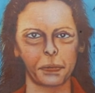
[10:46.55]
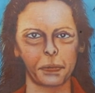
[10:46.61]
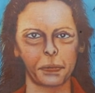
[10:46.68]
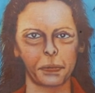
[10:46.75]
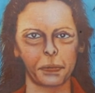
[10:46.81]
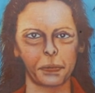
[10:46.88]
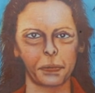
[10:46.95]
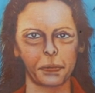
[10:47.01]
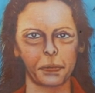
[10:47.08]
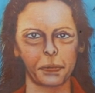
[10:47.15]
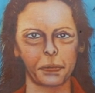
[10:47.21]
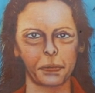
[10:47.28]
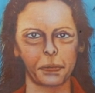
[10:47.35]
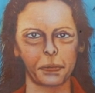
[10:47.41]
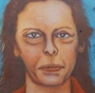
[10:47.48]

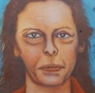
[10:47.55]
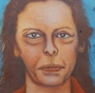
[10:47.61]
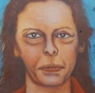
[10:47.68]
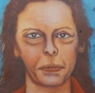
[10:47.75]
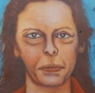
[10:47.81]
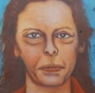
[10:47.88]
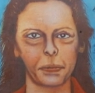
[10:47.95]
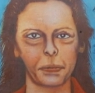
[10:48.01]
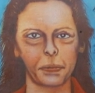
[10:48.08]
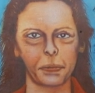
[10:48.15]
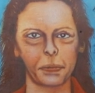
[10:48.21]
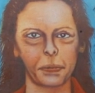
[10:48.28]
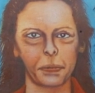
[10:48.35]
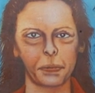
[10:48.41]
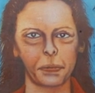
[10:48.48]

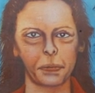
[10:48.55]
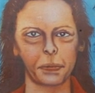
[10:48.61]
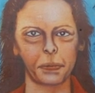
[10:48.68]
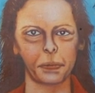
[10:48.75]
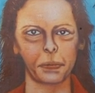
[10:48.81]
This person isn't speaking.